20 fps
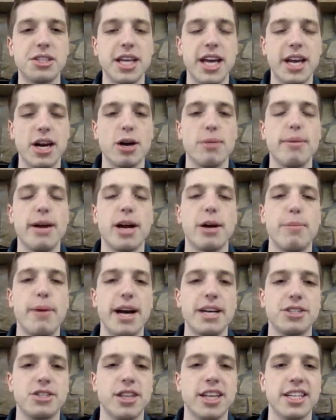and our merit
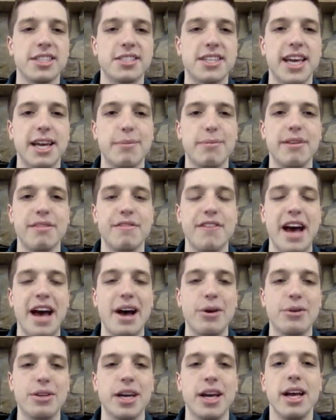badge list can be
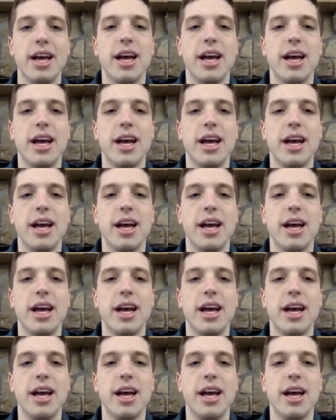found